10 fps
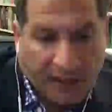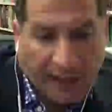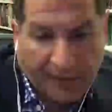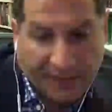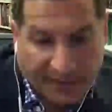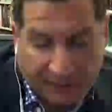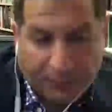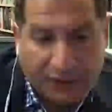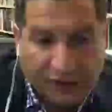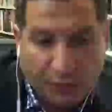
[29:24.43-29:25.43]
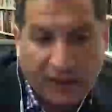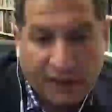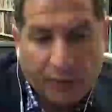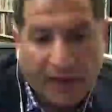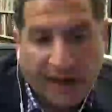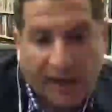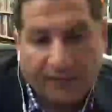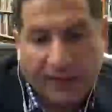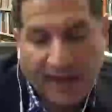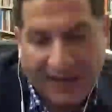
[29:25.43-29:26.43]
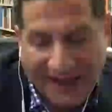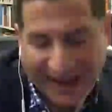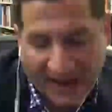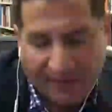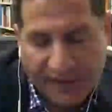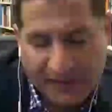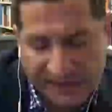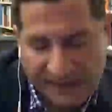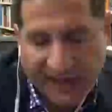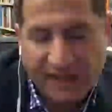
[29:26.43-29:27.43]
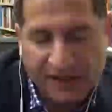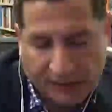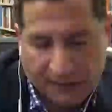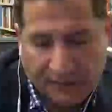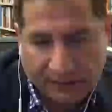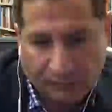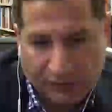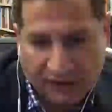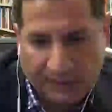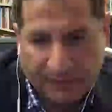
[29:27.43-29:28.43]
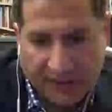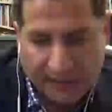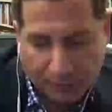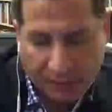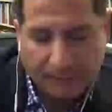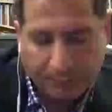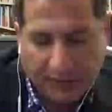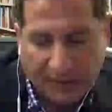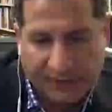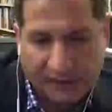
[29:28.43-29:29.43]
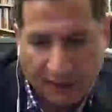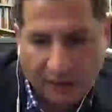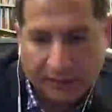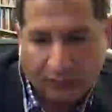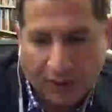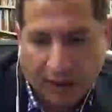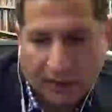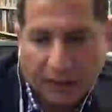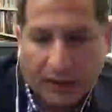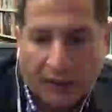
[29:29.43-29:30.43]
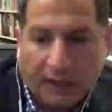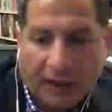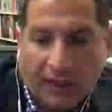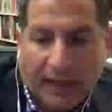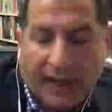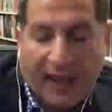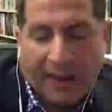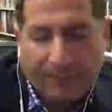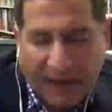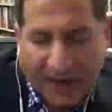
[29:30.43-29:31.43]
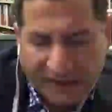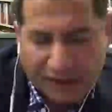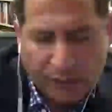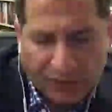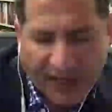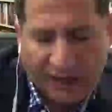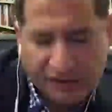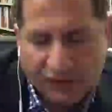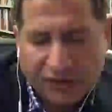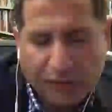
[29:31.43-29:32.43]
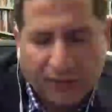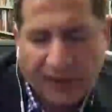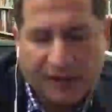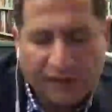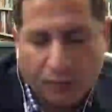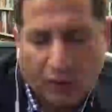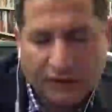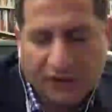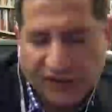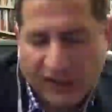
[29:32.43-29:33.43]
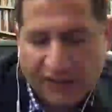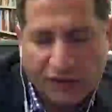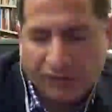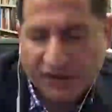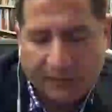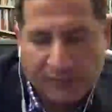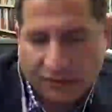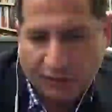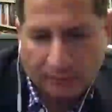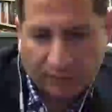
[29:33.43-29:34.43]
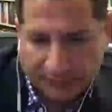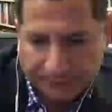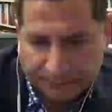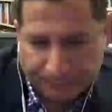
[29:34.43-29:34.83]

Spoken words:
And then in between, you have a heavy sanctions regime that's put in place on Iraq. And by 2000, 2001, the sanctions regime is crumbling.